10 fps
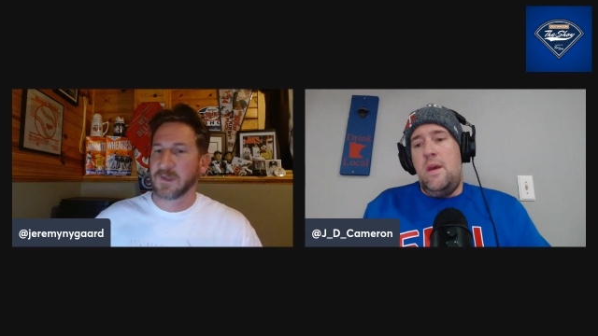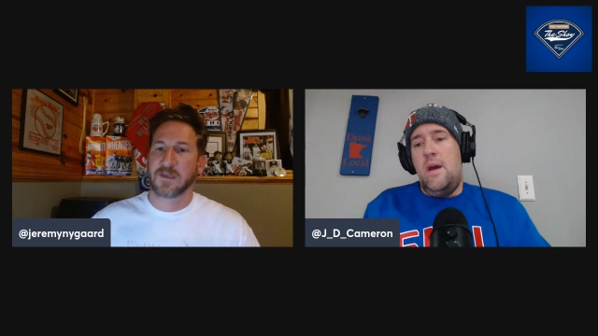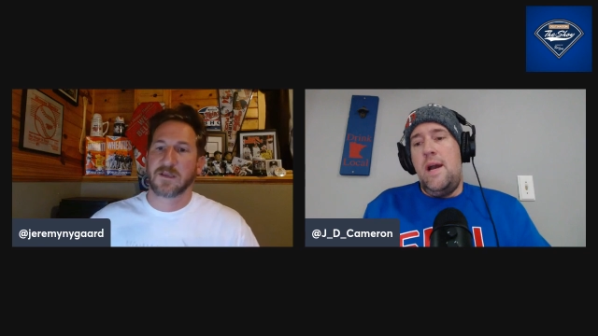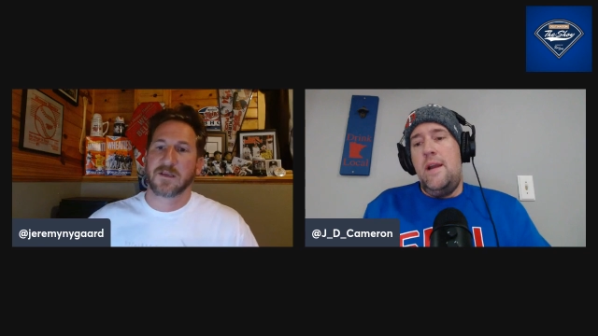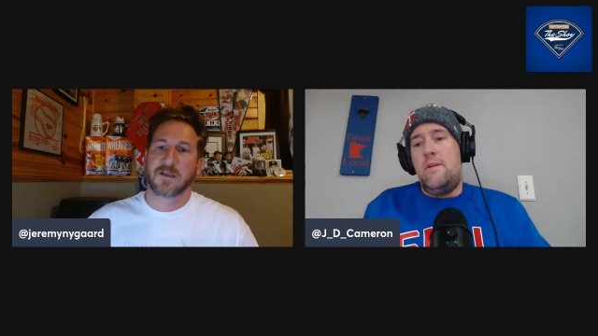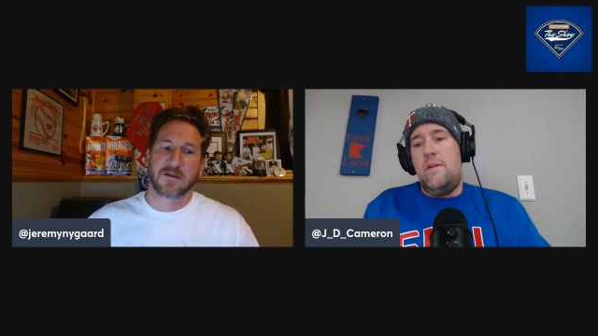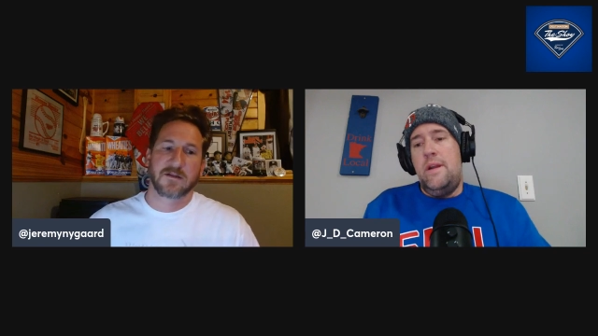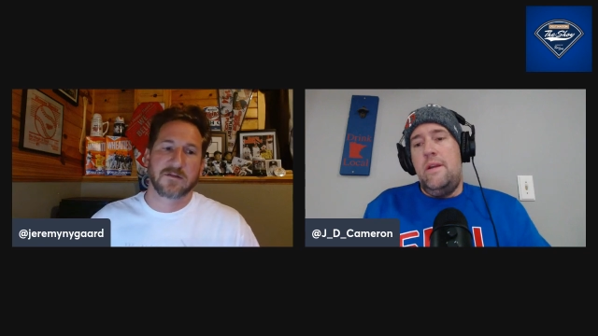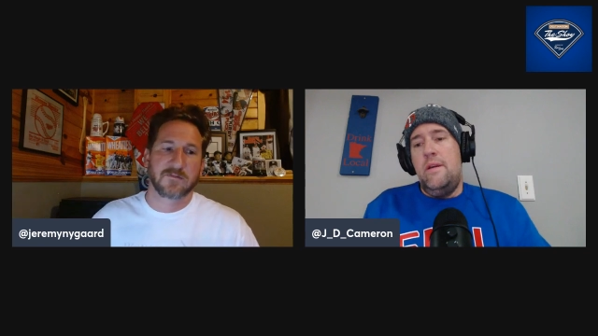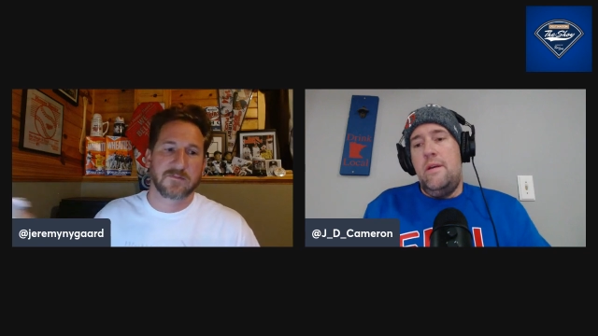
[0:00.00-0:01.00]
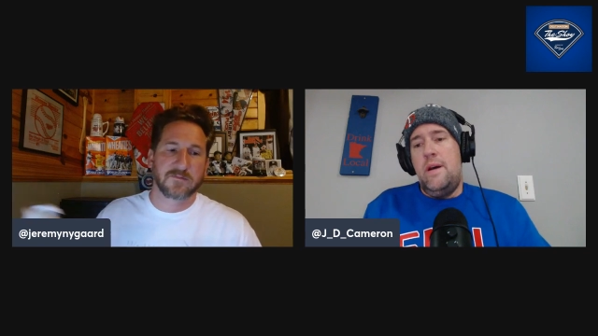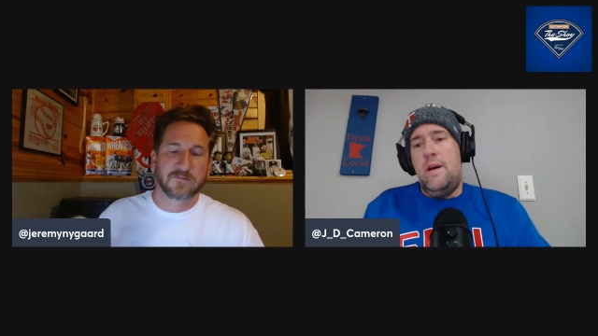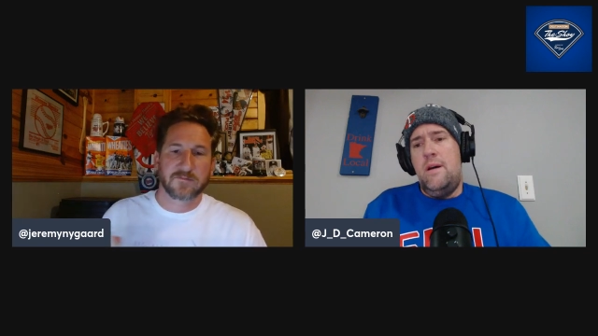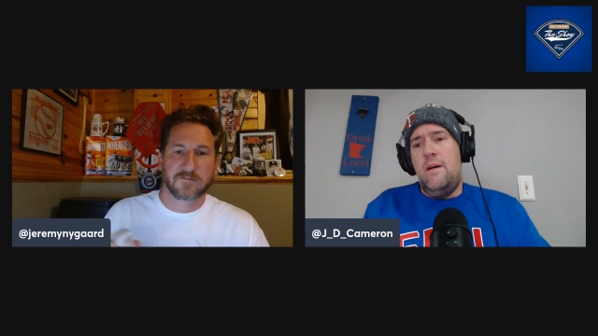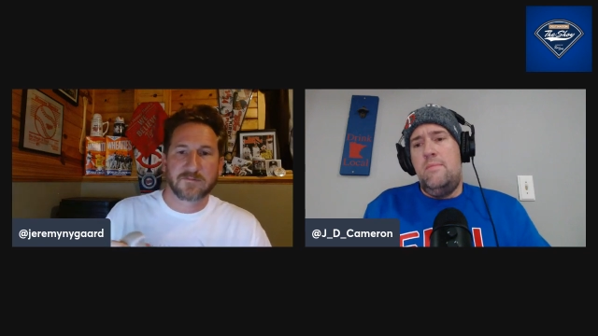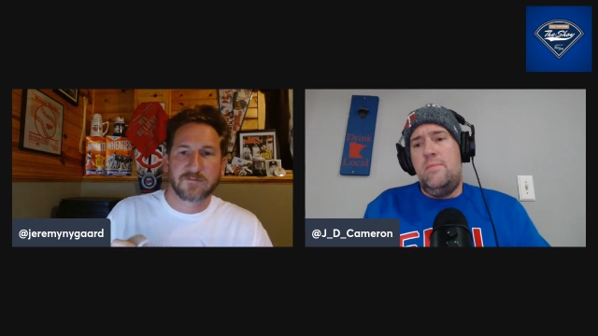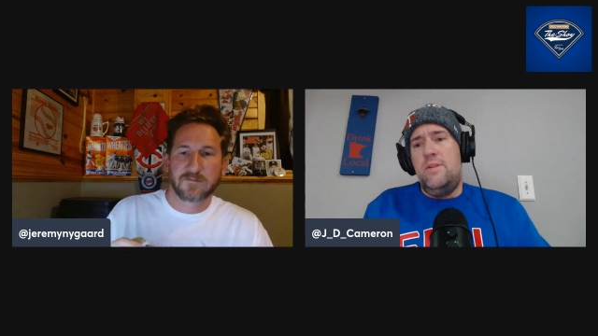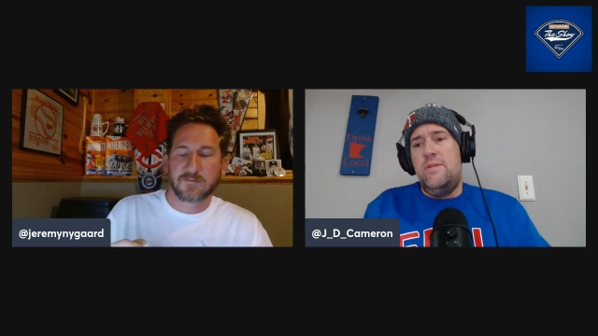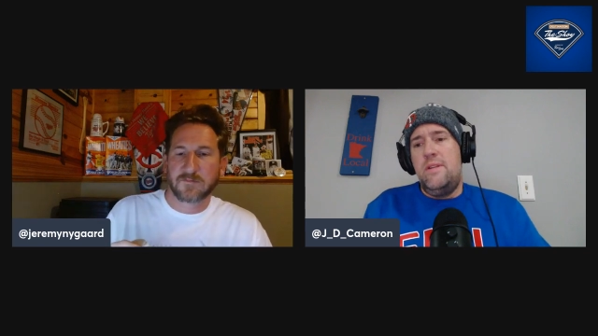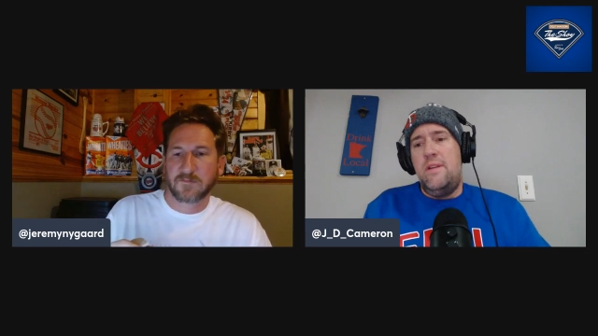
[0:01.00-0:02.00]
Speaker 1: I agree. Uh,
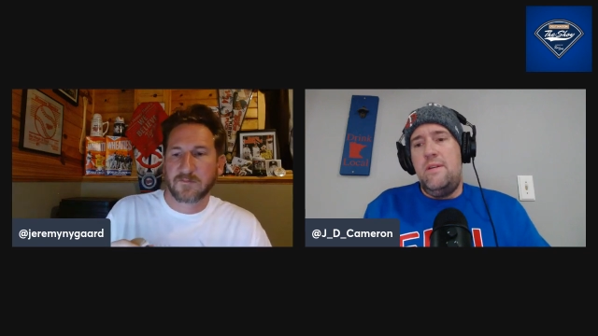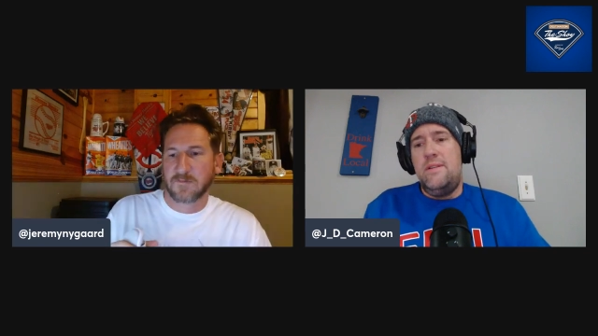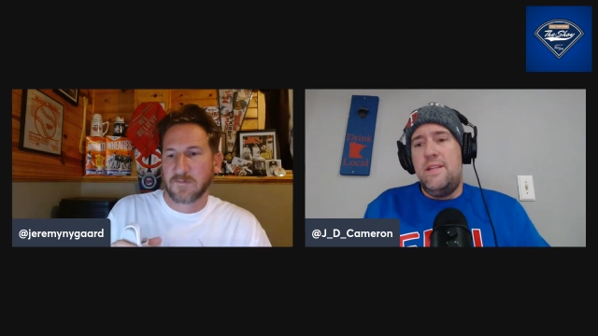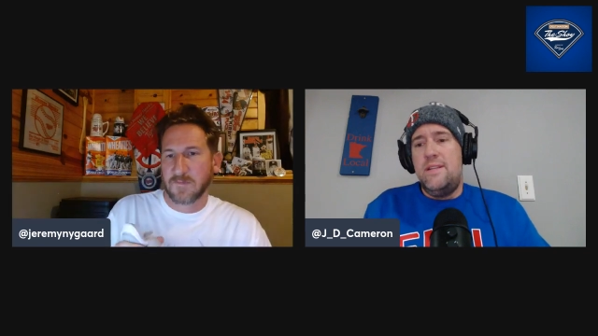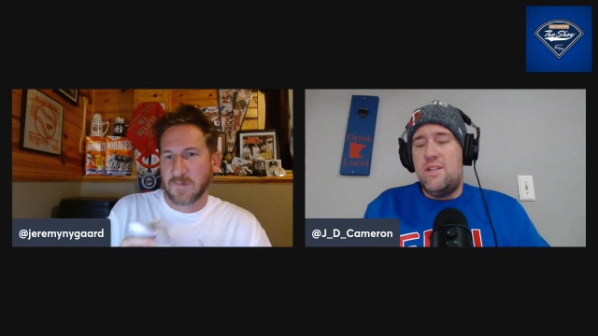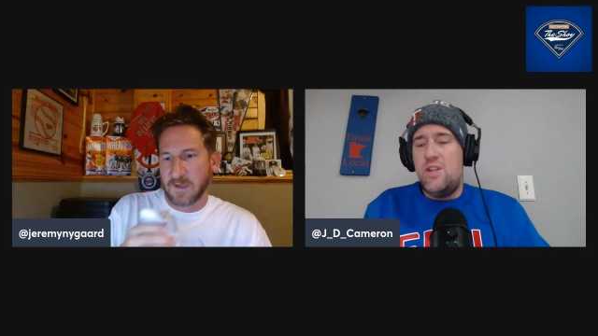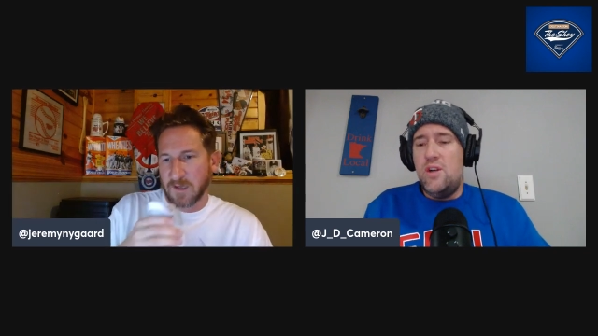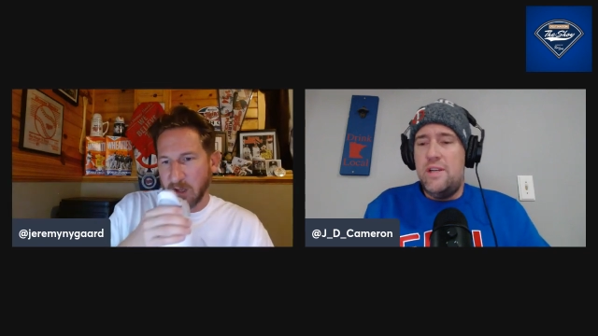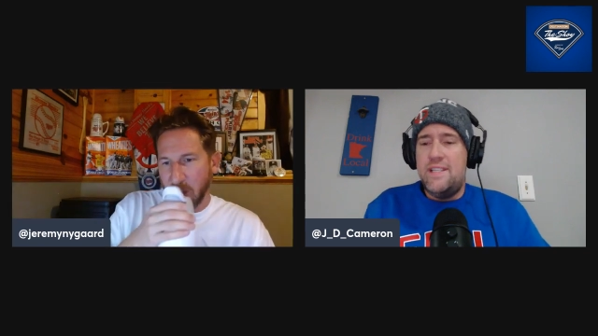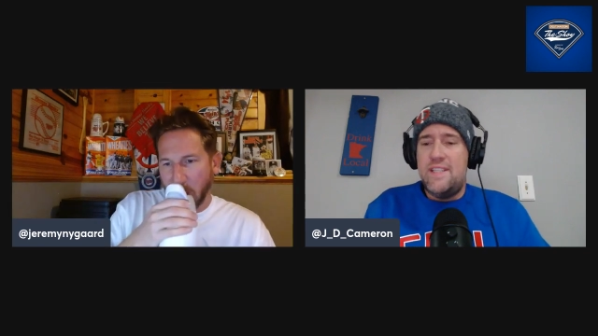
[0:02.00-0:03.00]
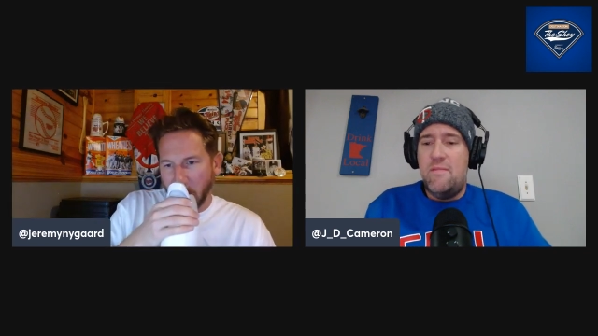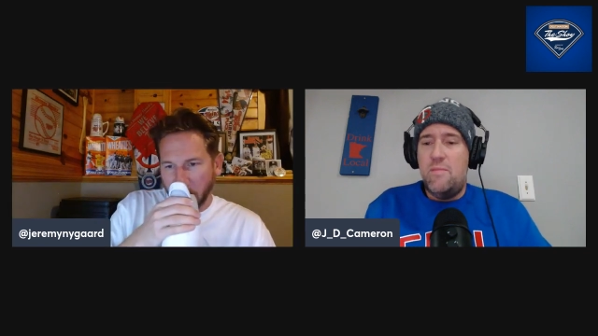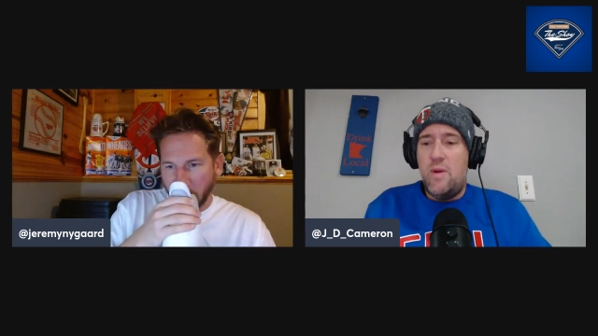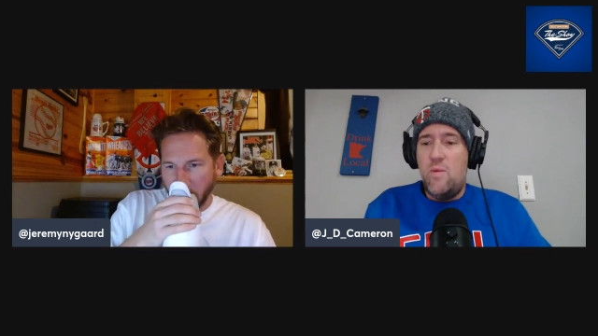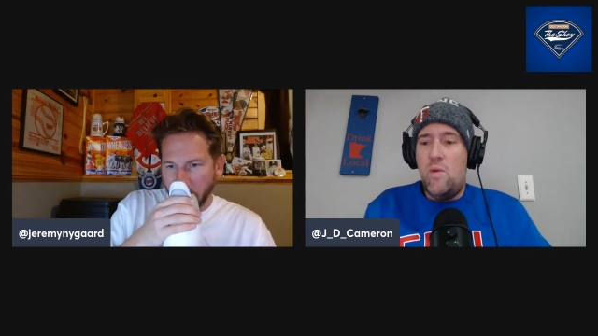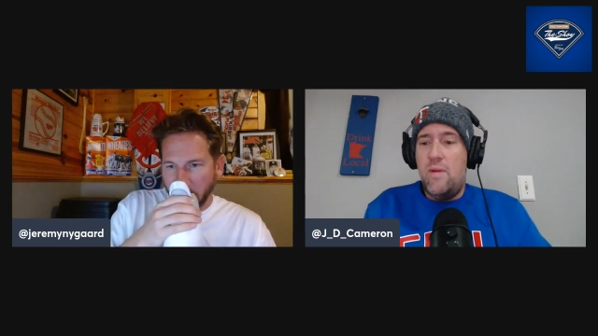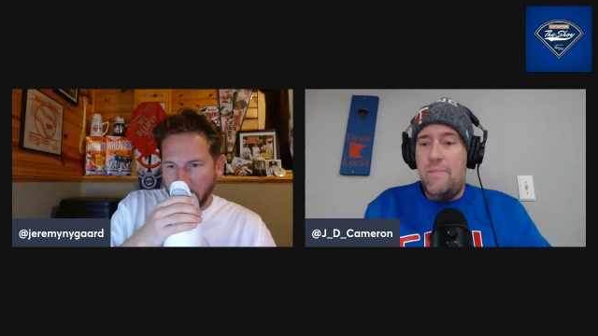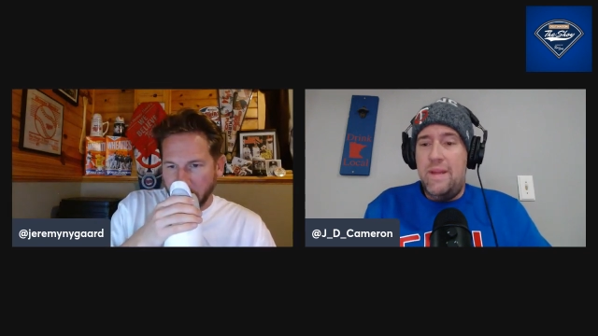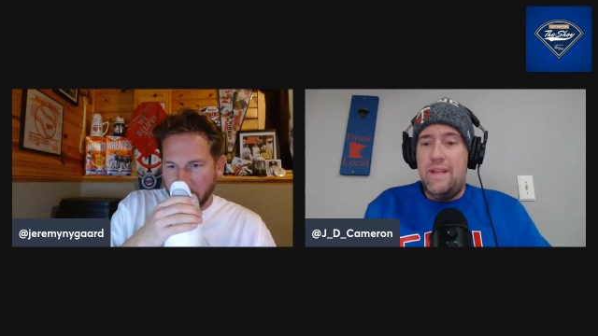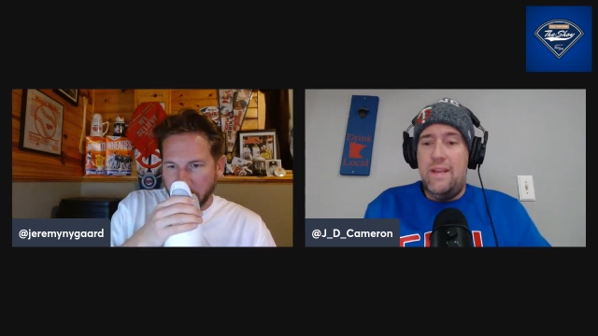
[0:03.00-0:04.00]
Producer Theo says thirty-seven point
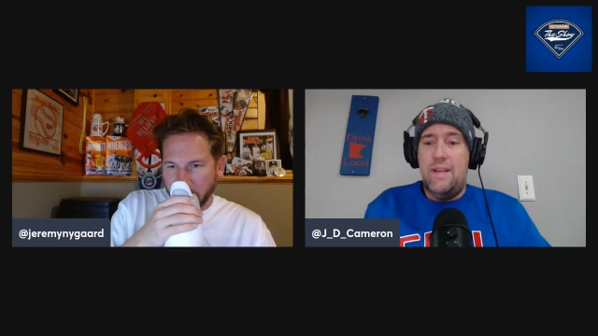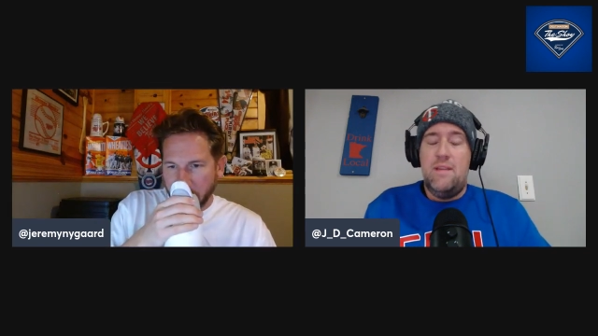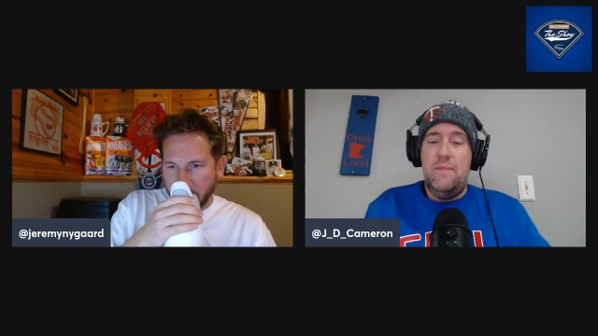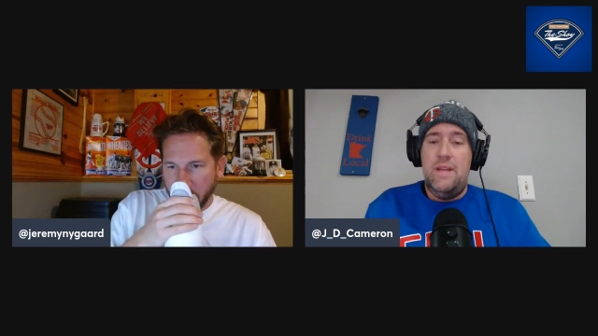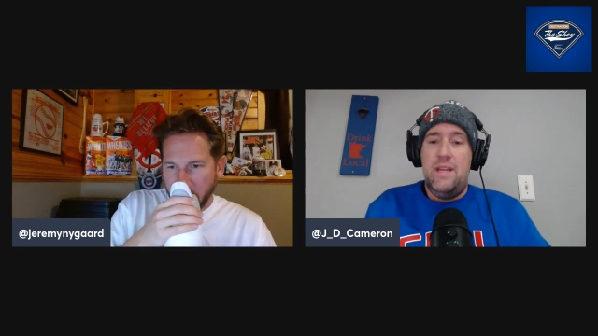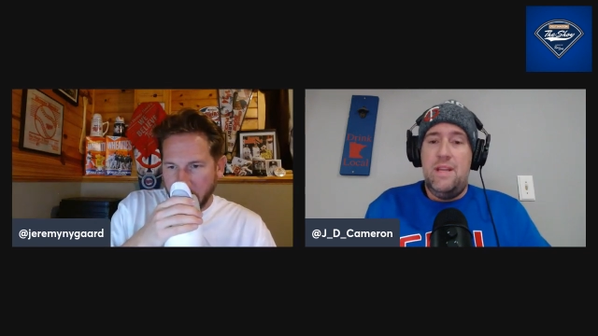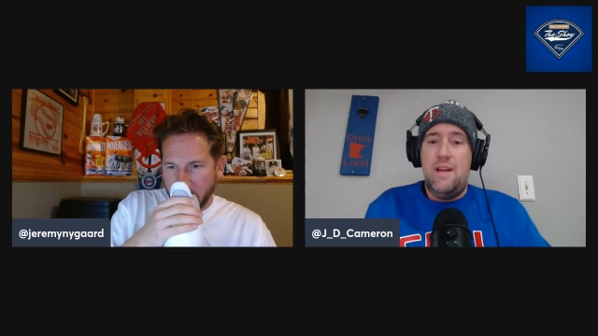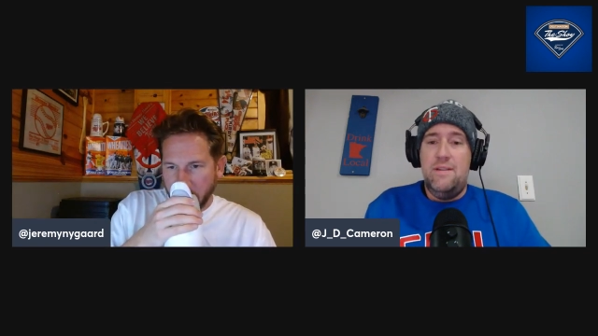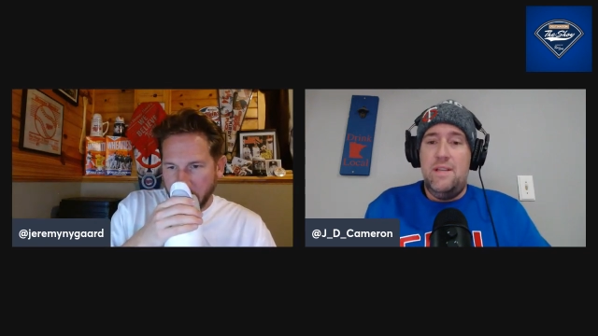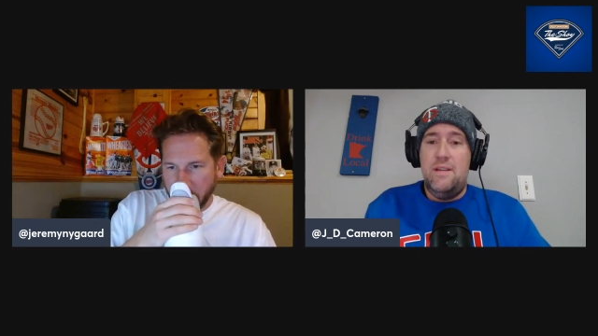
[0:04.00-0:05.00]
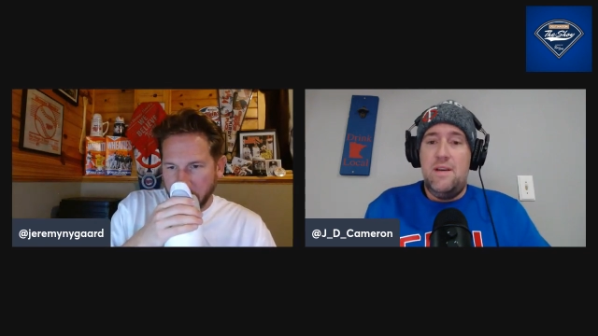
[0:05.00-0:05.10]
one million dollars in committed guaranteed